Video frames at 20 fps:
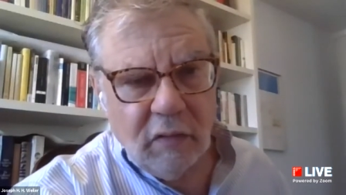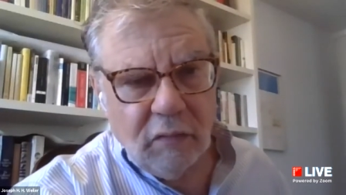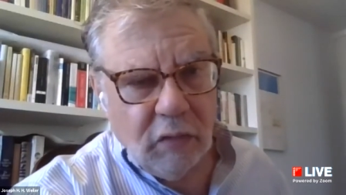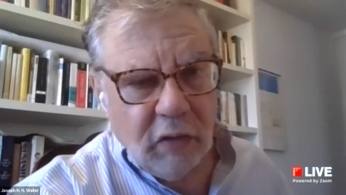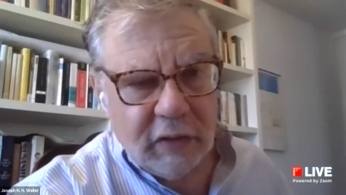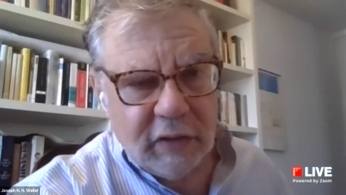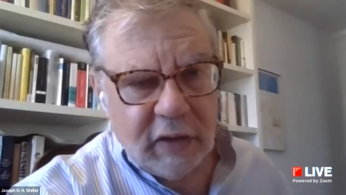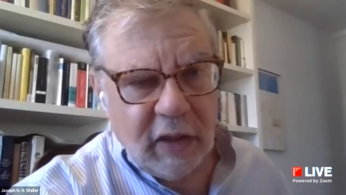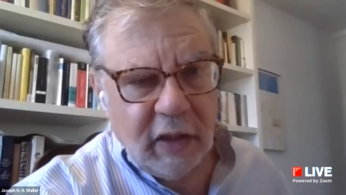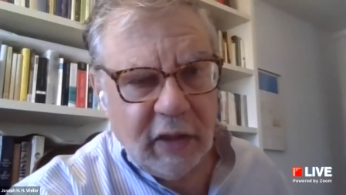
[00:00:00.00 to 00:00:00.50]

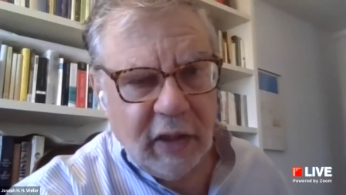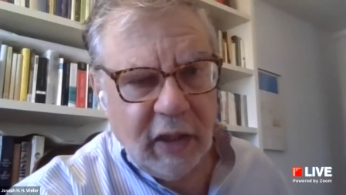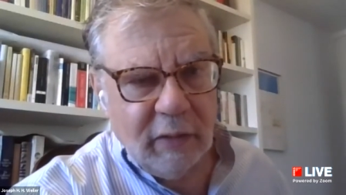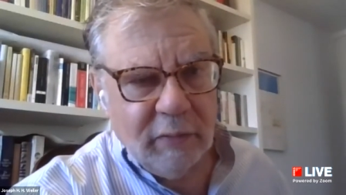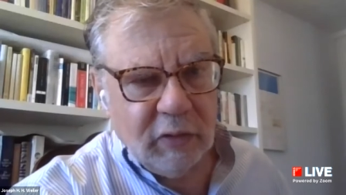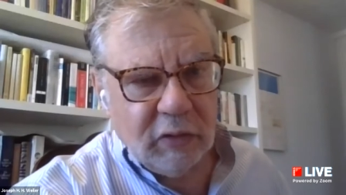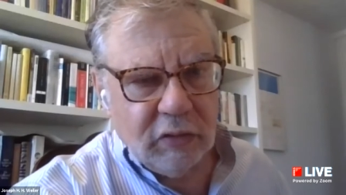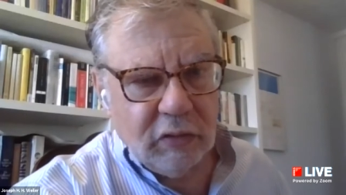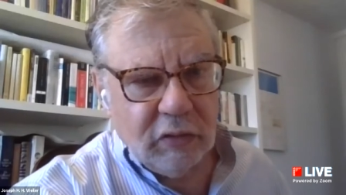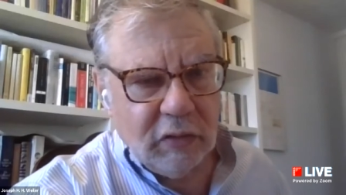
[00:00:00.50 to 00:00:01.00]
was
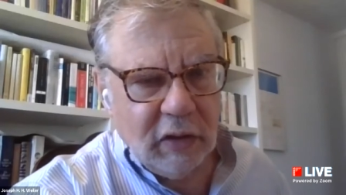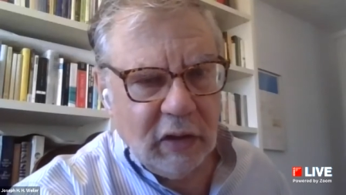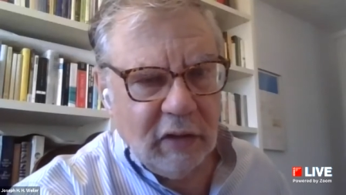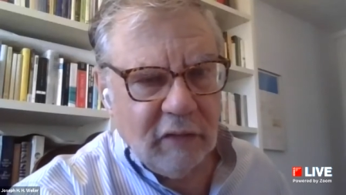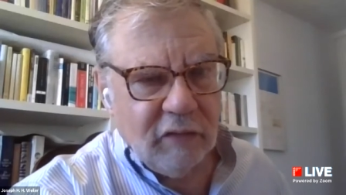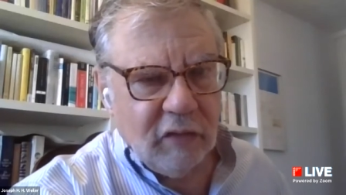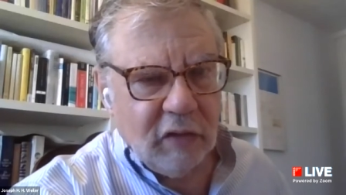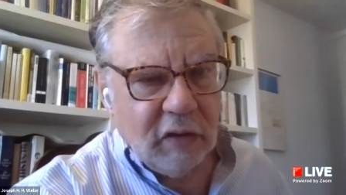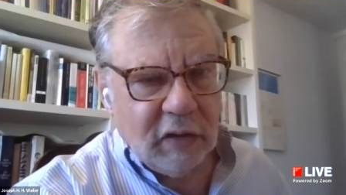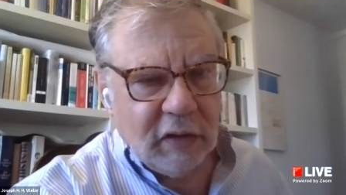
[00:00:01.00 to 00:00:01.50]
unable to
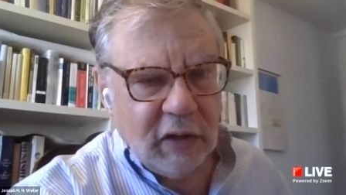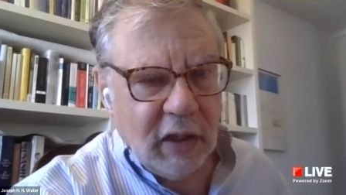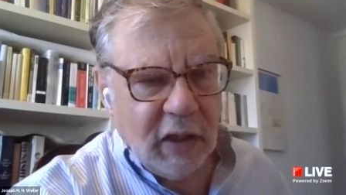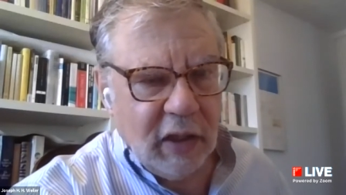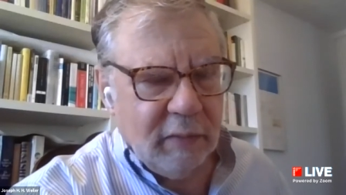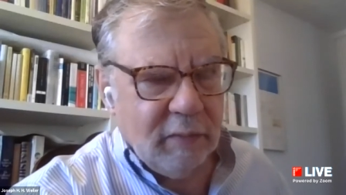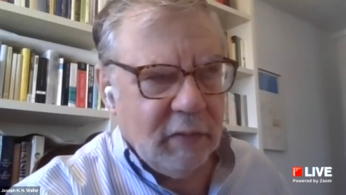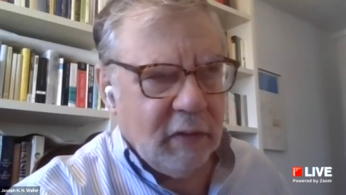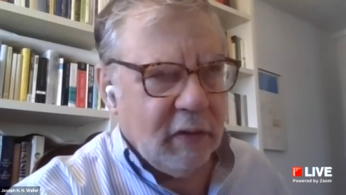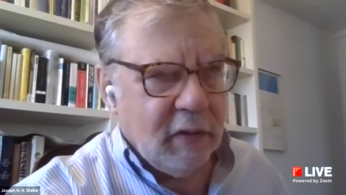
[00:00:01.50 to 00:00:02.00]
deliver on
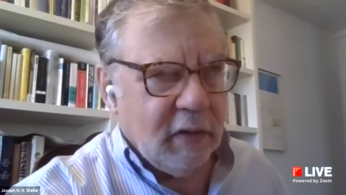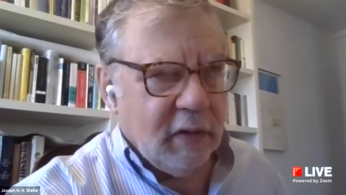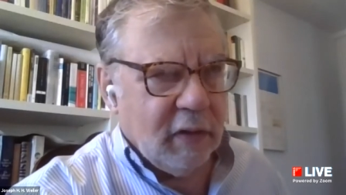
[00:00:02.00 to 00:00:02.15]
time.